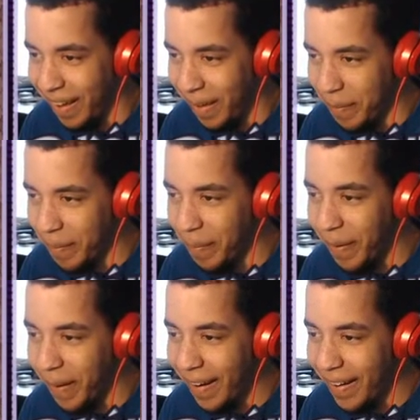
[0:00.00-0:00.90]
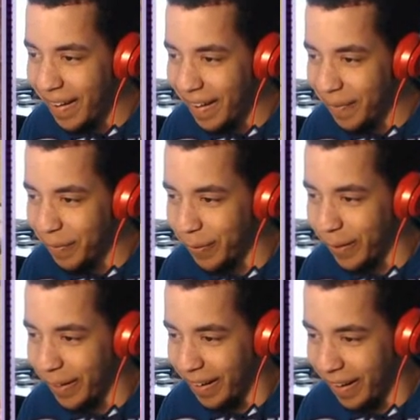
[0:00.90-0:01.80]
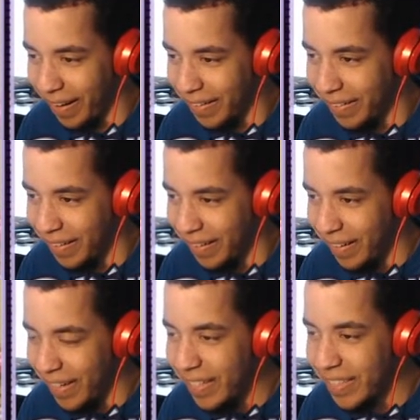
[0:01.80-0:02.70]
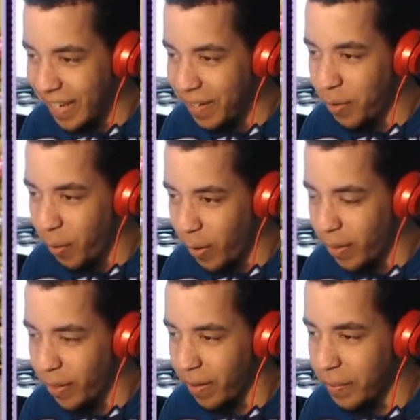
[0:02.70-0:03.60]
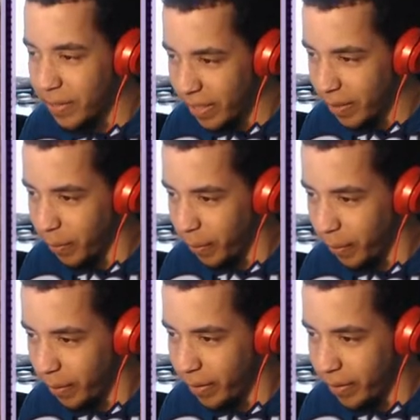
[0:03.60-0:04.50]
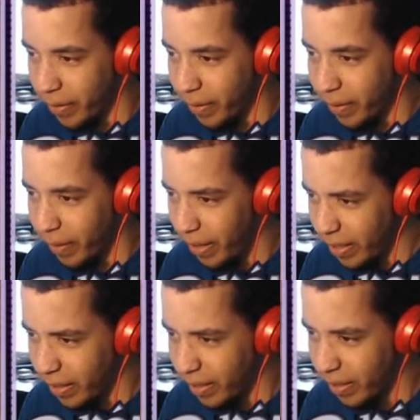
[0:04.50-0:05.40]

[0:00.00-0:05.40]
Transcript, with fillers: I might have forgotten. He said North Obsidian Ward, right?